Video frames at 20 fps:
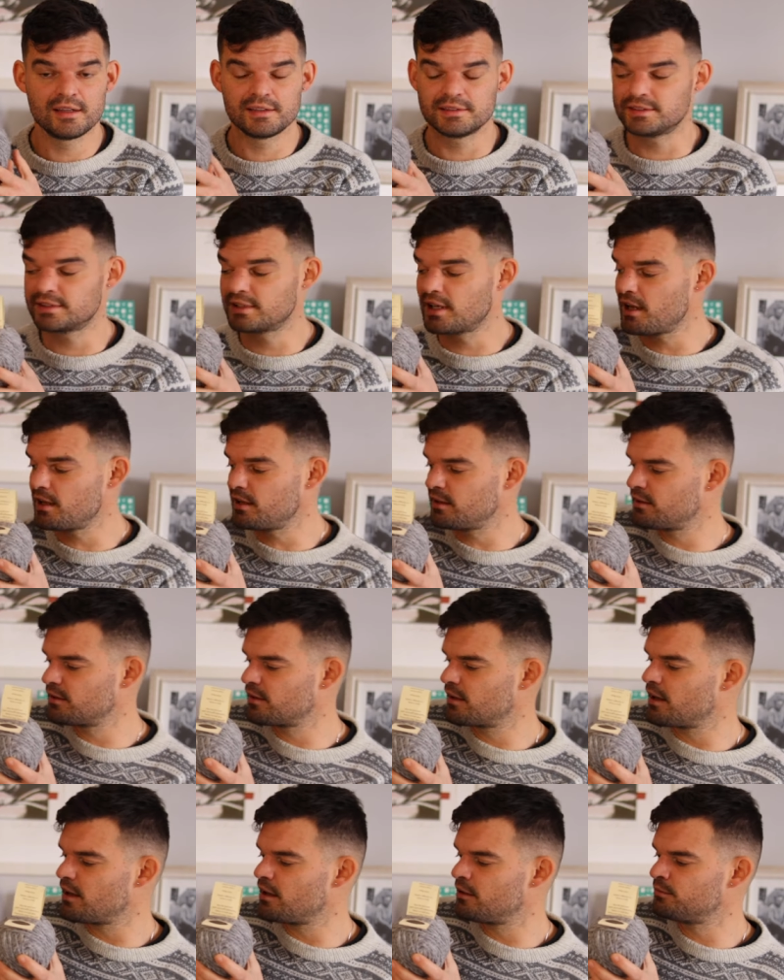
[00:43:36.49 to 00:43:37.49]
Skein
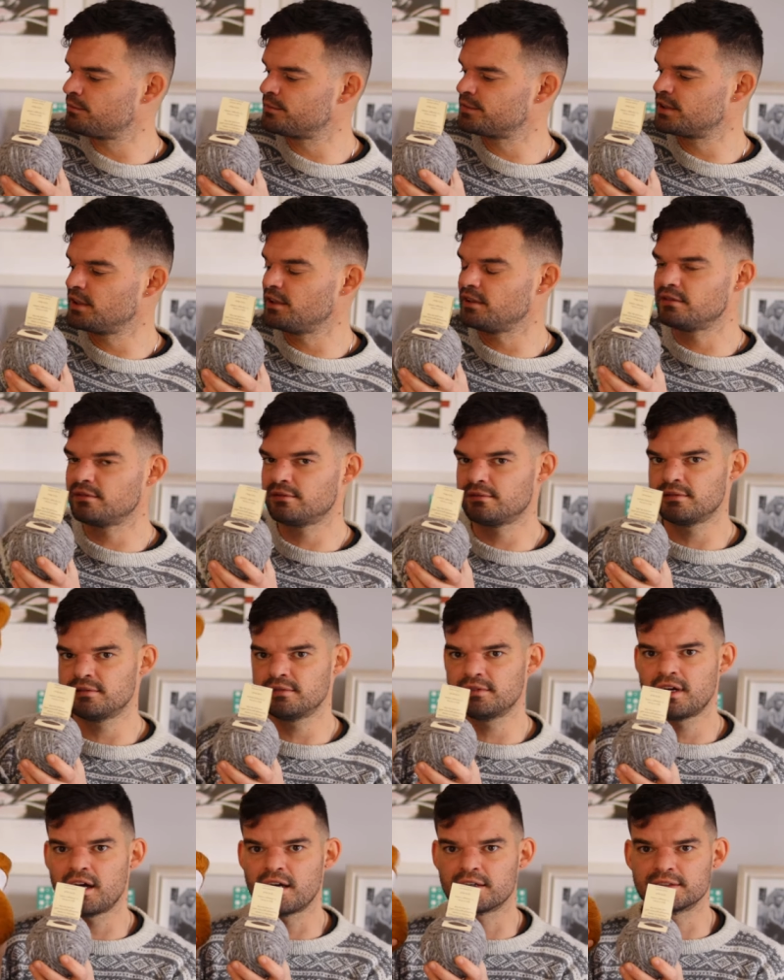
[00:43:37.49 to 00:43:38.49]
comes in
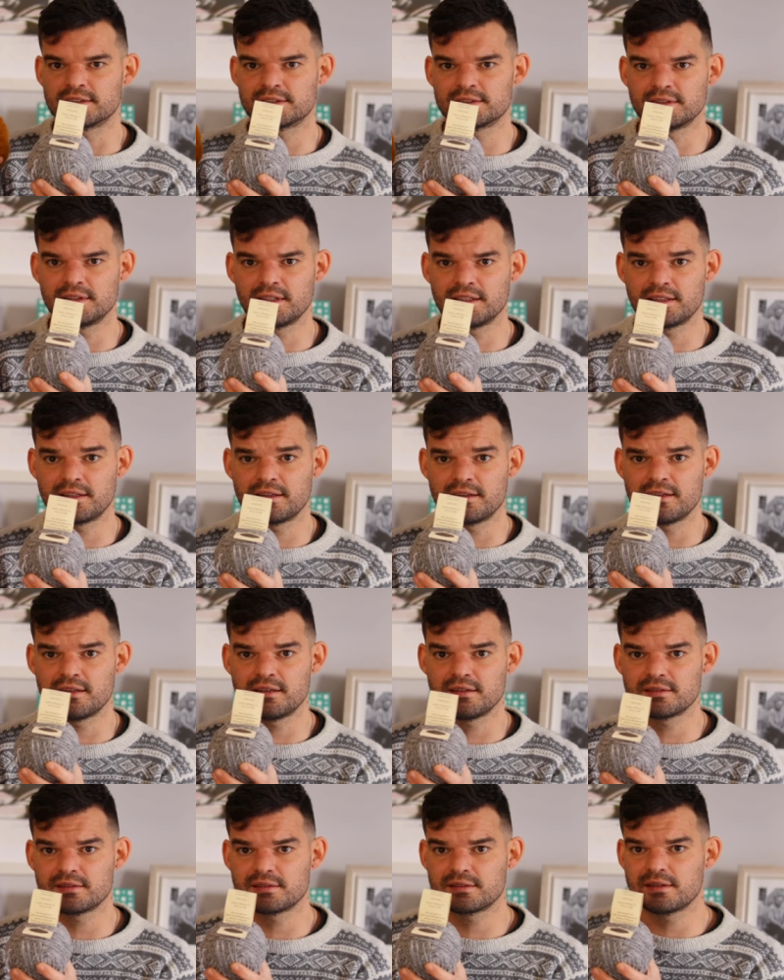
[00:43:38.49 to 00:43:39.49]
hunks like
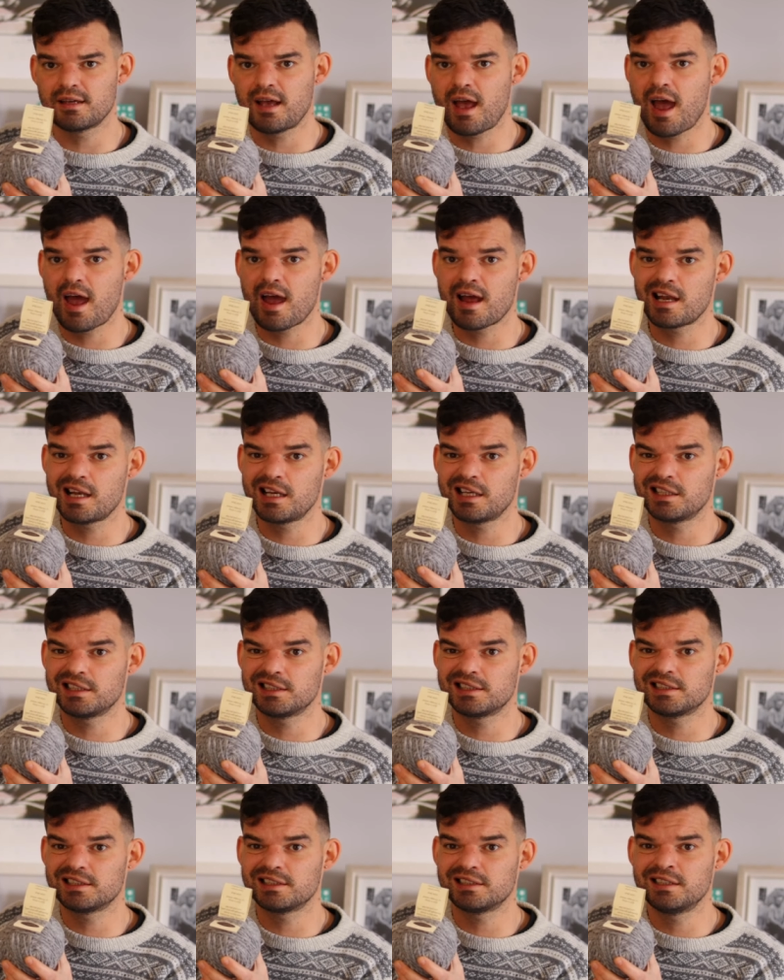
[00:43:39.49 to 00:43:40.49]
this
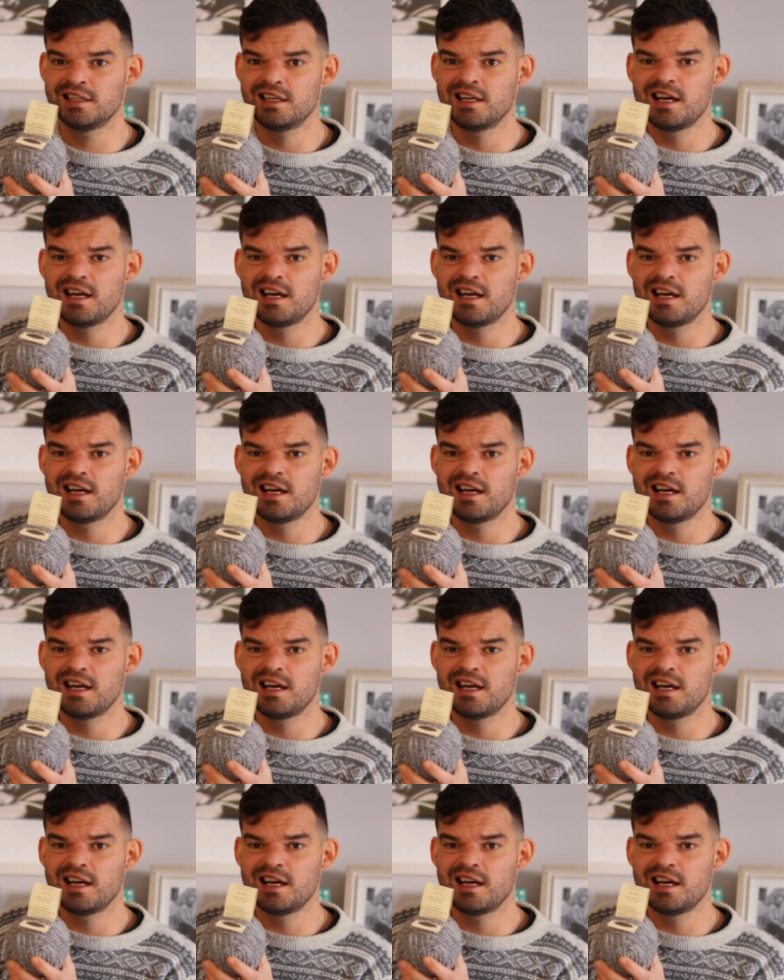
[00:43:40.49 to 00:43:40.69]
and uh,